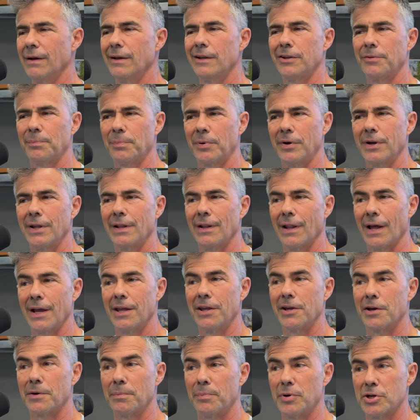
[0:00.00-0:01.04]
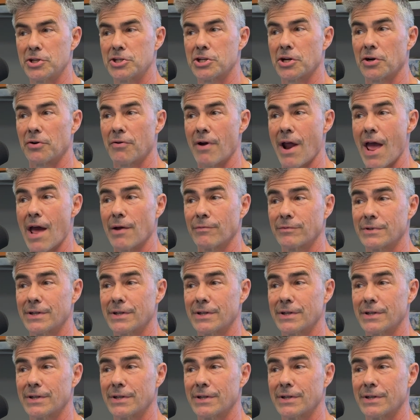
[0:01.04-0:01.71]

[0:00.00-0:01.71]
it's pretty light. You can push it around.